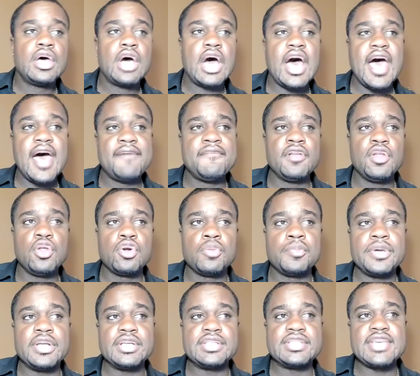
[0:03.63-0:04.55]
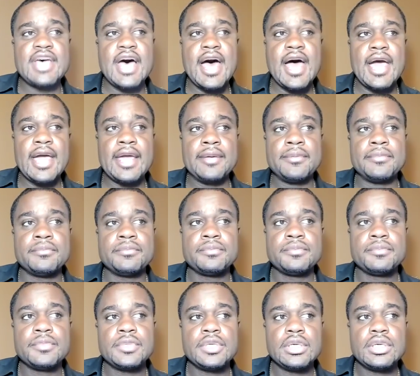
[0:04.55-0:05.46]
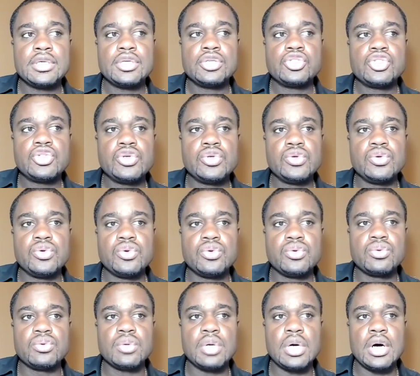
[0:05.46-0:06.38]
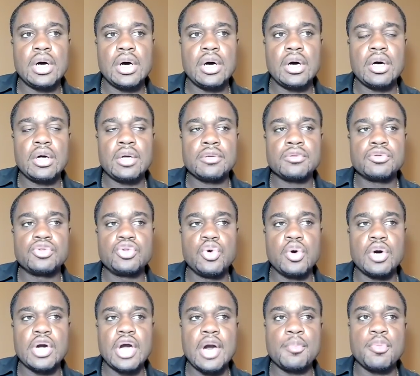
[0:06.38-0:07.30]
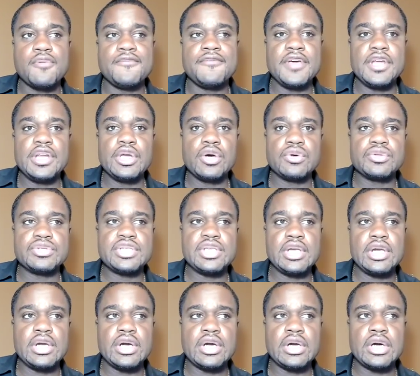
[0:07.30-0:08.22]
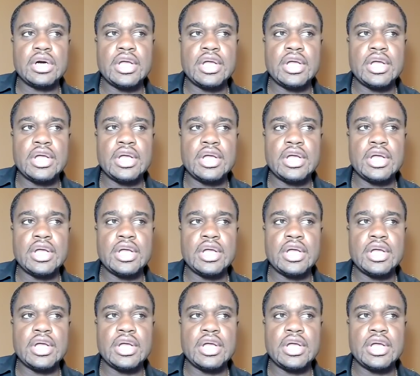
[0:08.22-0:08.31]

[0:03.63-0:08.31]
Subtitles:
I have a little bit of time to do a couple videos here.